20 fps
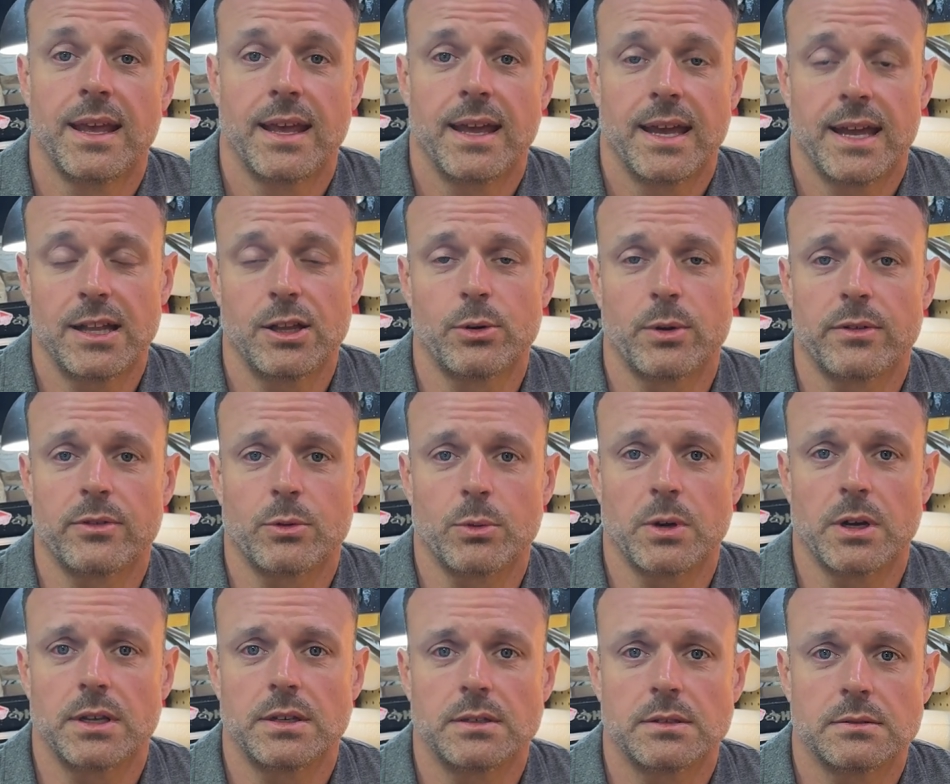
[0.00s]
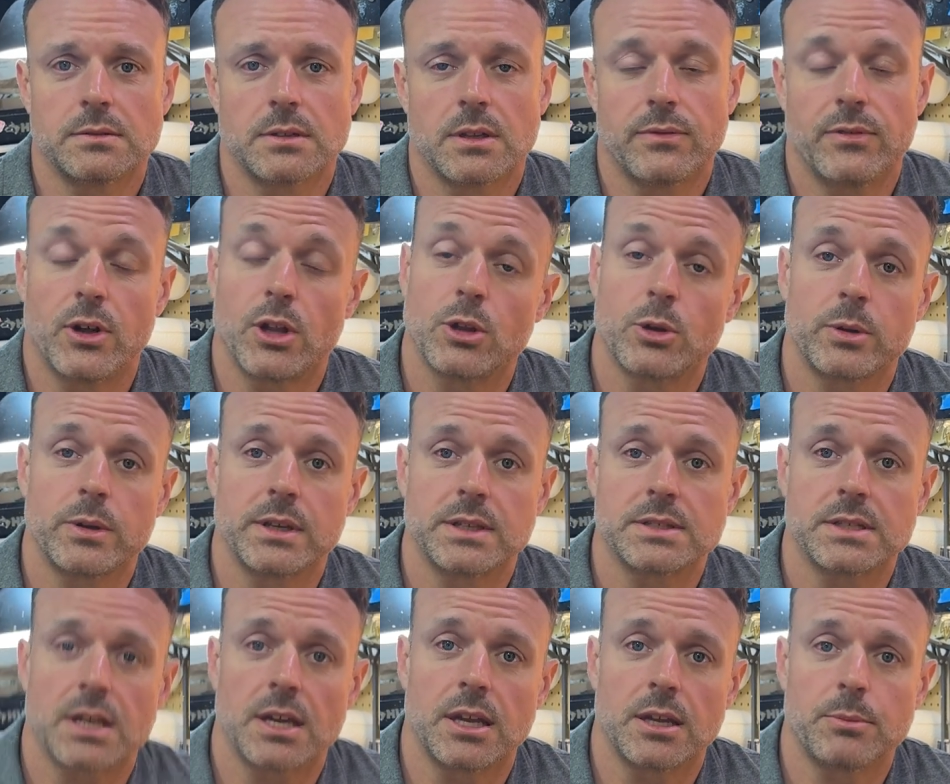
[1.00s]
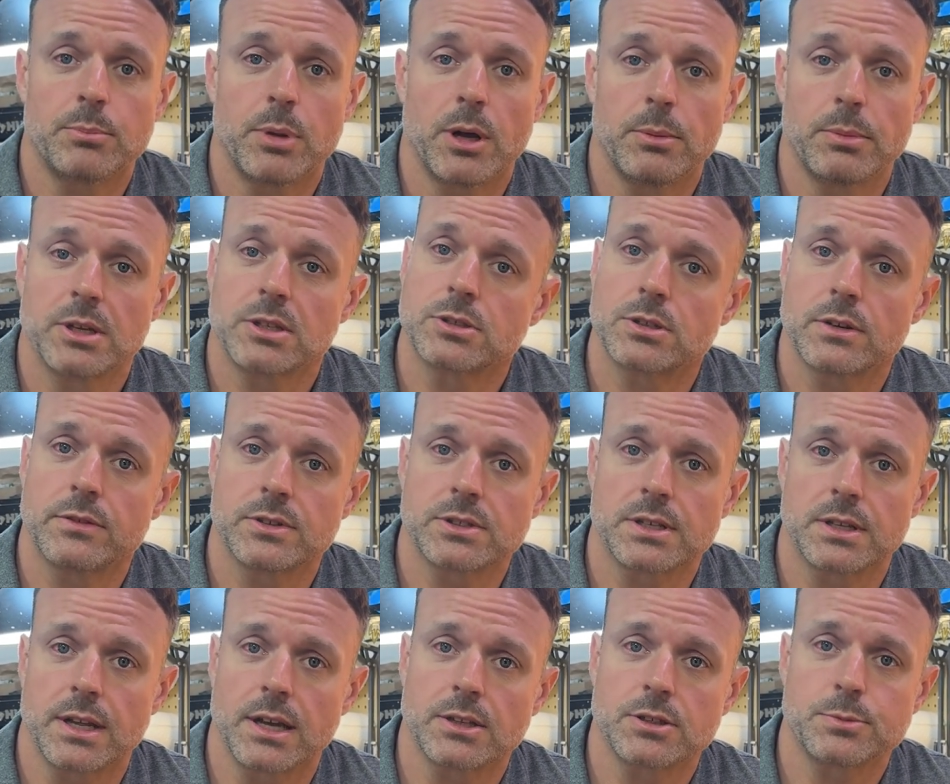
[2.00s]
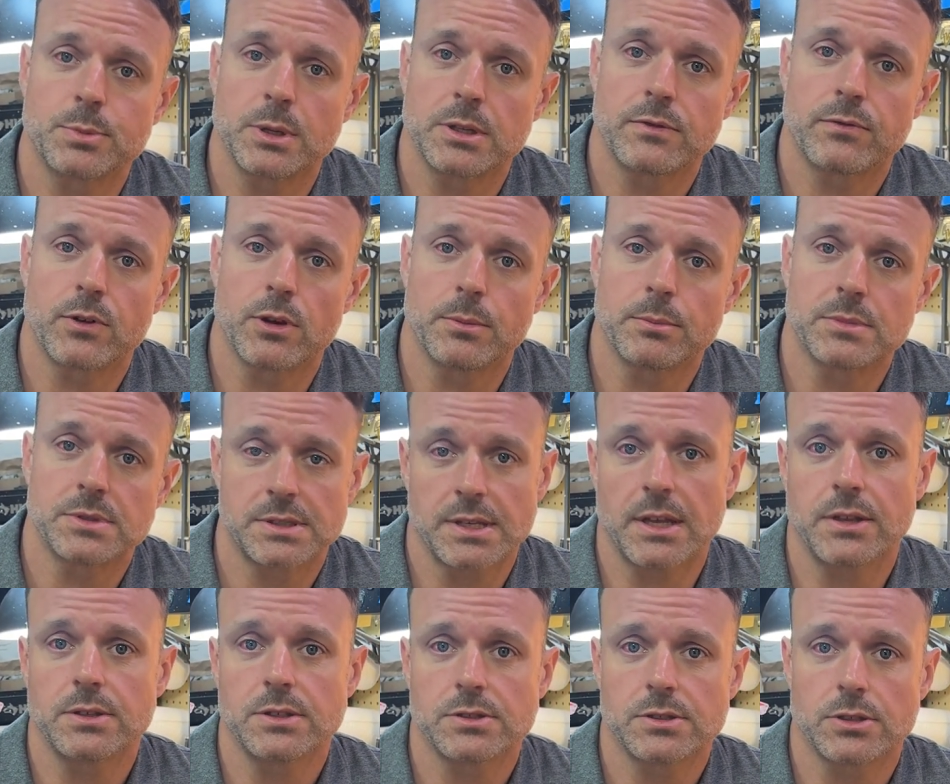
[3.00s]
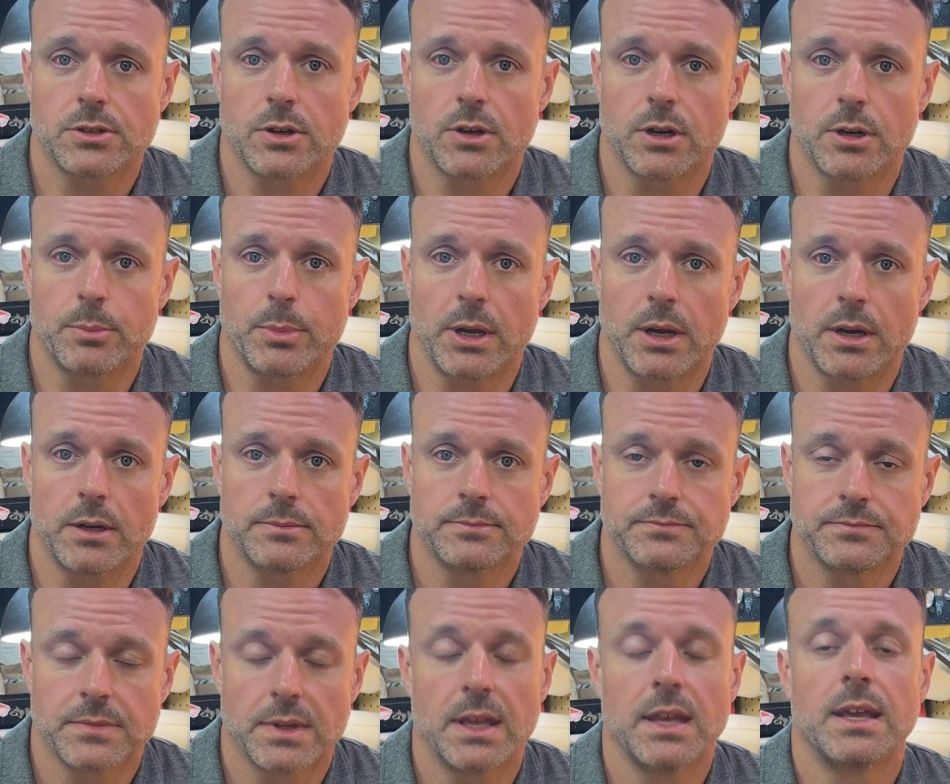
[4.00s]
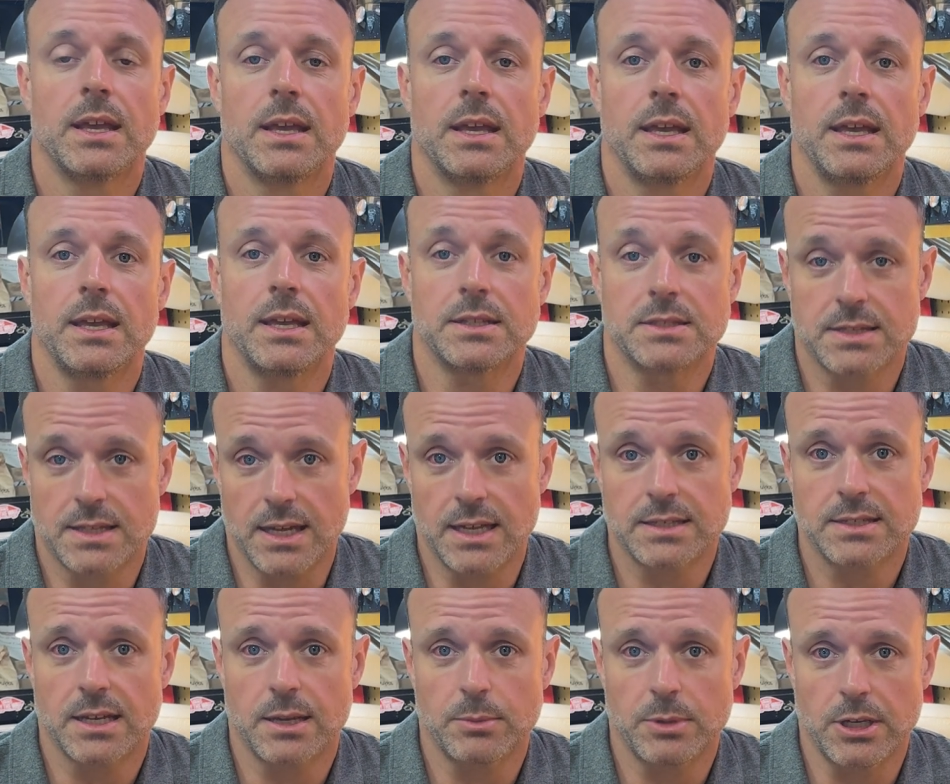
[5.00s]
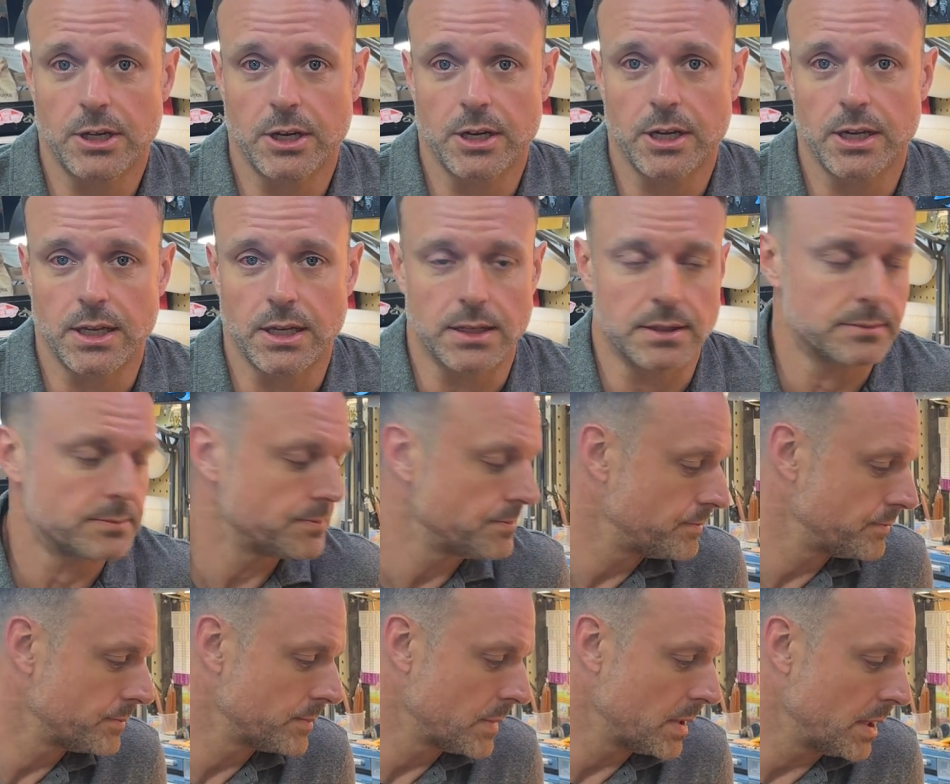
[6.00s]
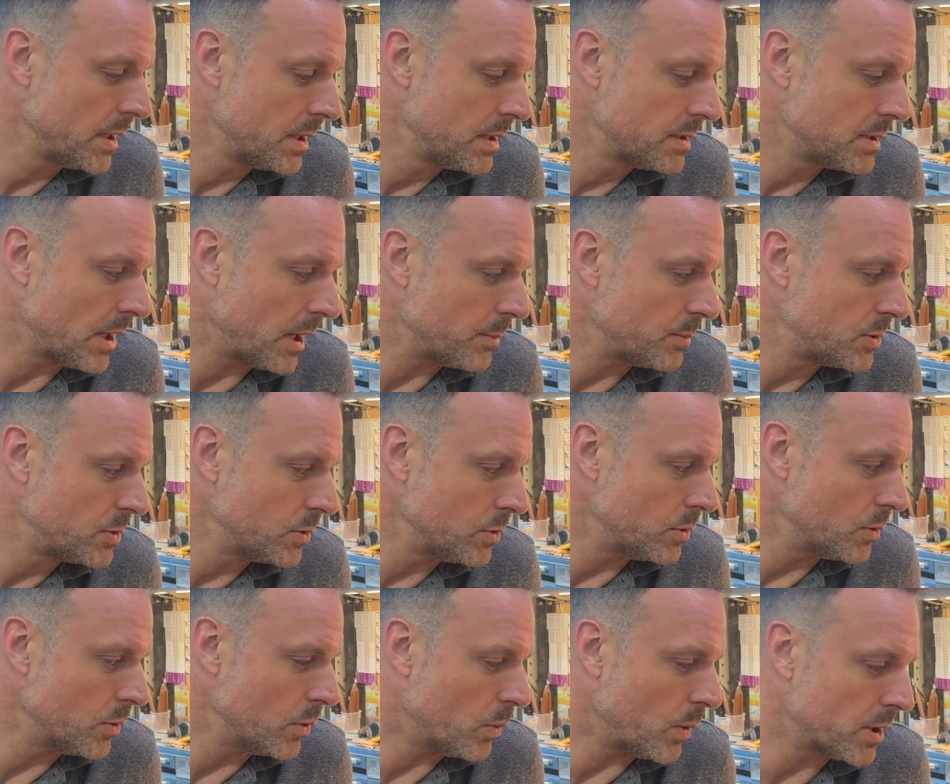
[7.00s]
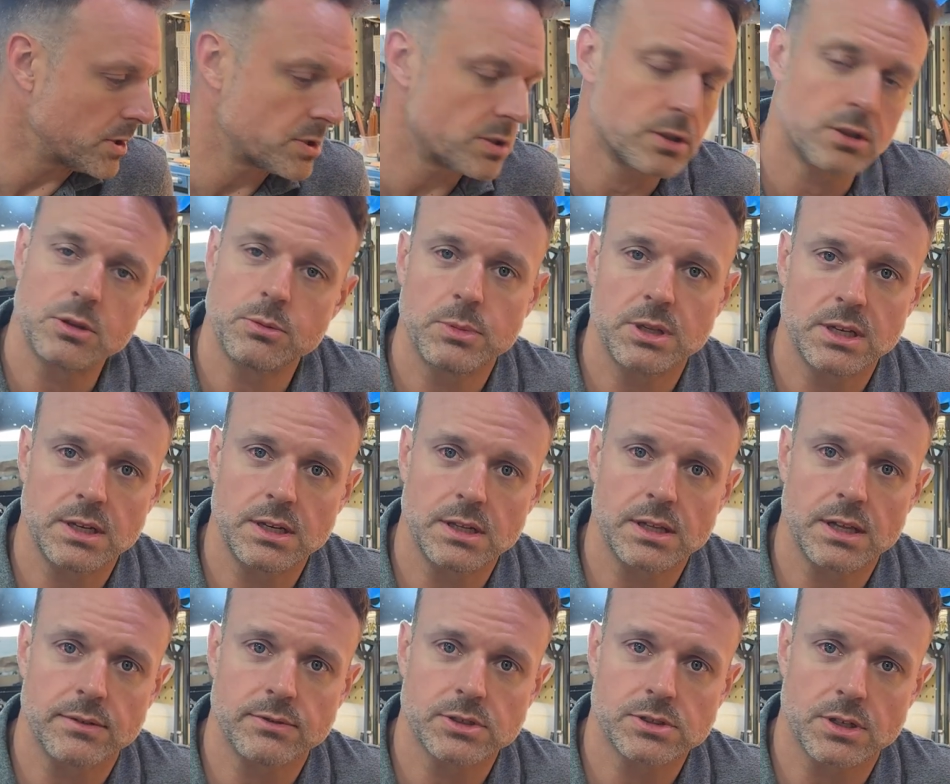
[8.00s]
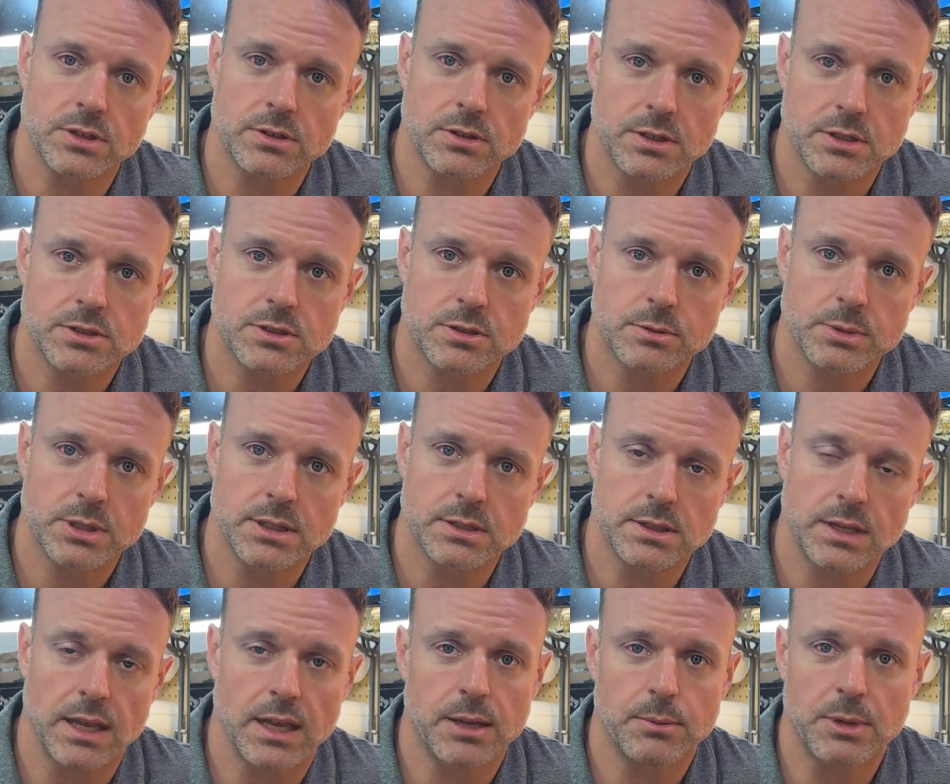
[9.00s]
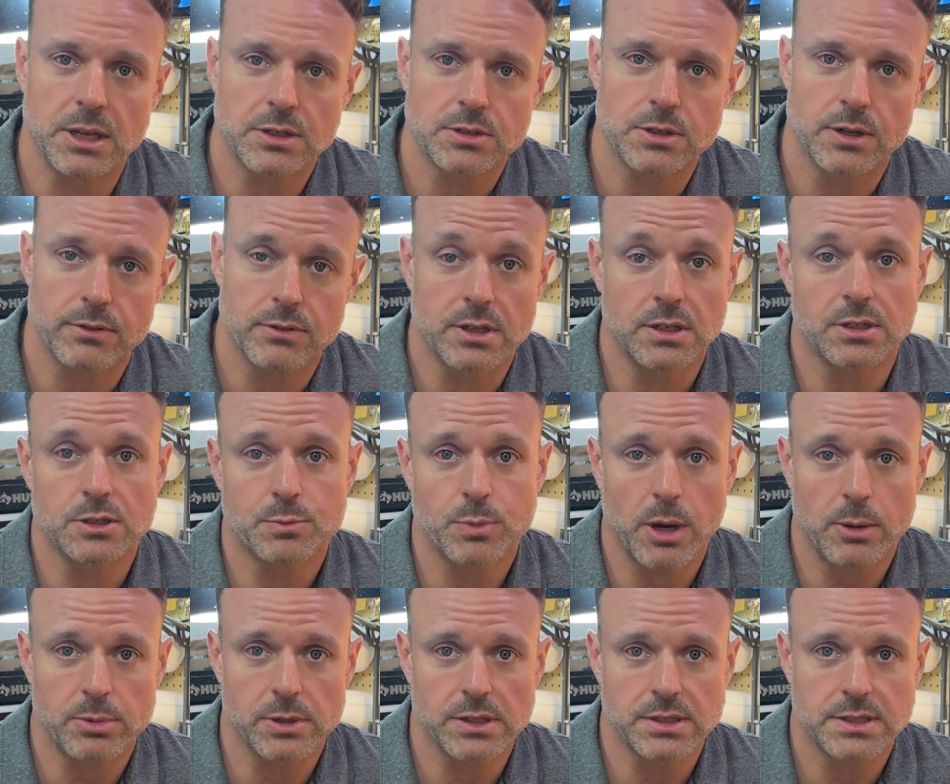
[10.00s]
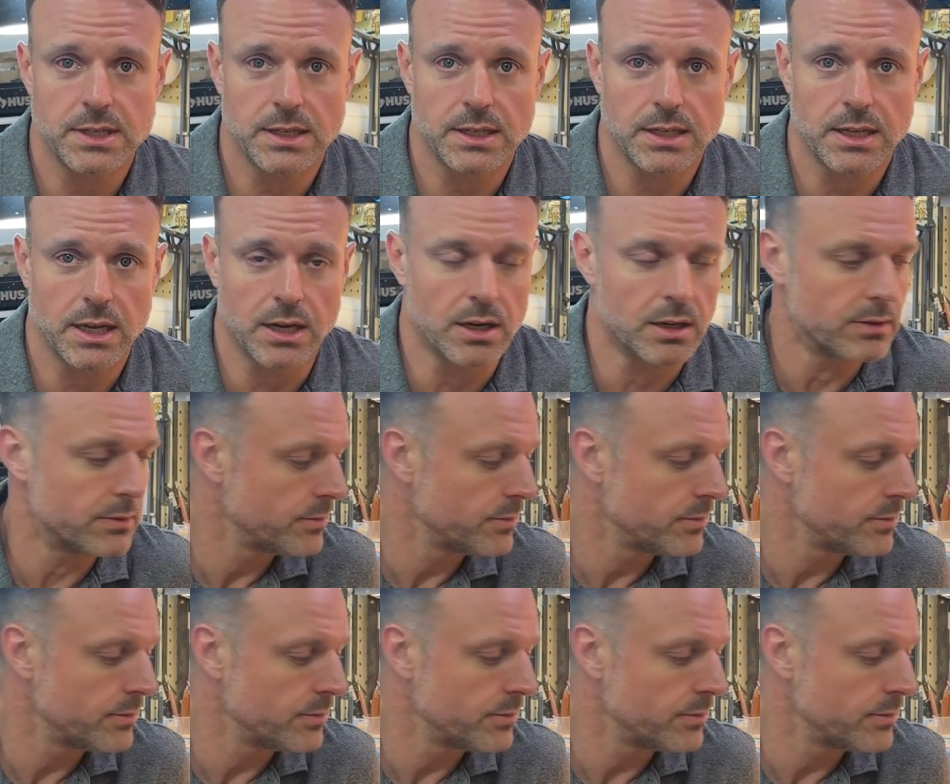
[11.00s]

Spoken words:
Hello everyone, the following is a public service announcement from Southeast Guitar Repair. It's that time of year again. Time to watch the humidity levels on your instrument and make sure everything is properly taken care